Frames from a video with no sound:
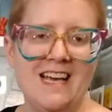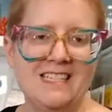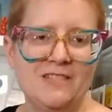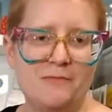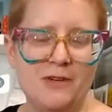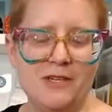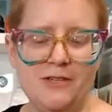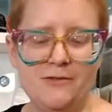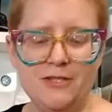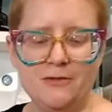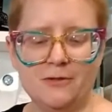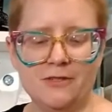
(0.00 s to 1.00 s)
as per
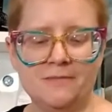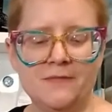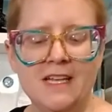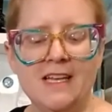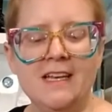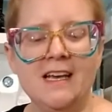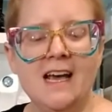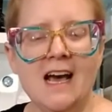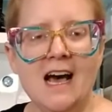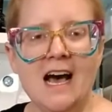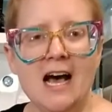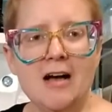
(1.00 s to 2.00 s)
usual.
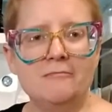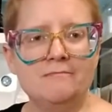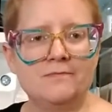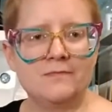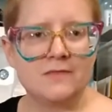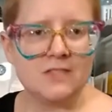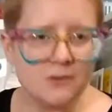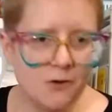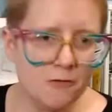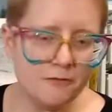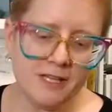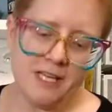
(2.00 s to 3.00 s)
So
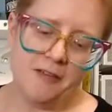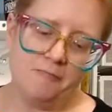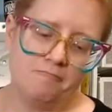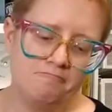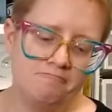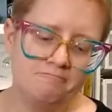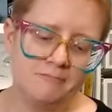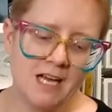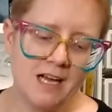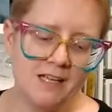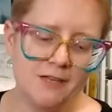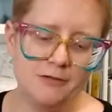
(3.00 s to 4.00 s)
hopefully
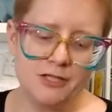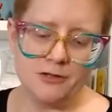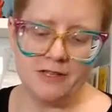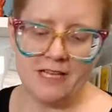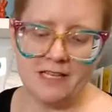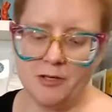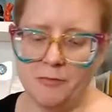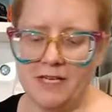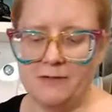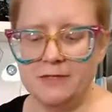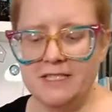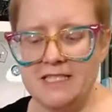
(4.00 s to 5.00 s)
you enjoyed that a little
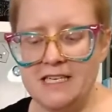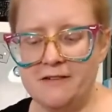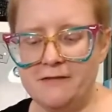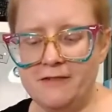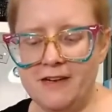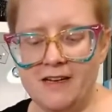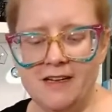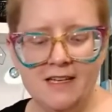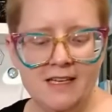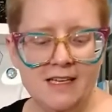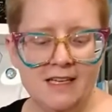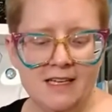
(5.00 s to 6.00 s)
bit. We'll see if
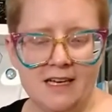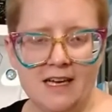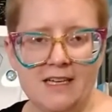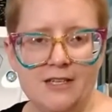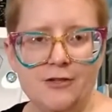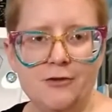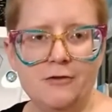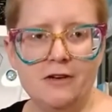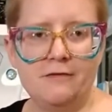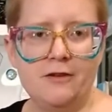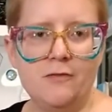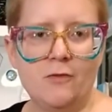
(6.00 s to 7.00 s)
I do
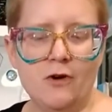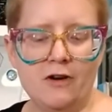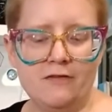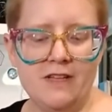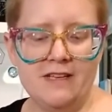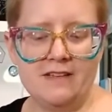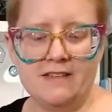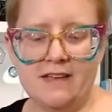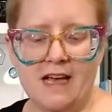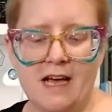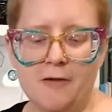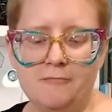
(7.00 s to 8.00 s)
a few more of these
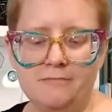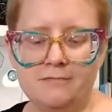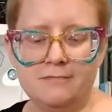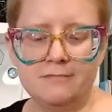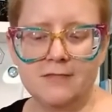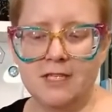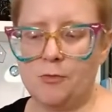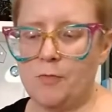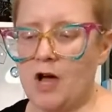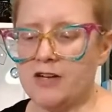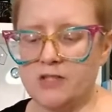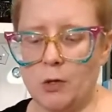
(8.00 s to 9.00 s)
little
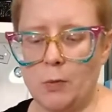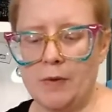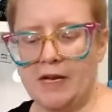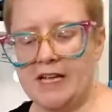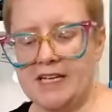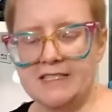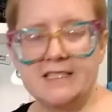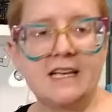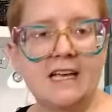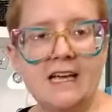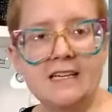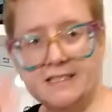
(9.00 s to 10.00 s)
box openings as
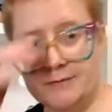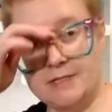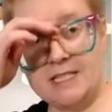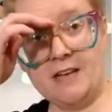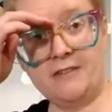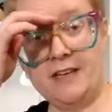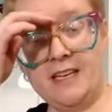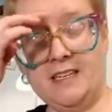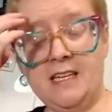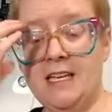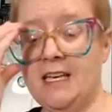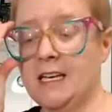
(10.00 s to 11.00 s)
I get some stuff in.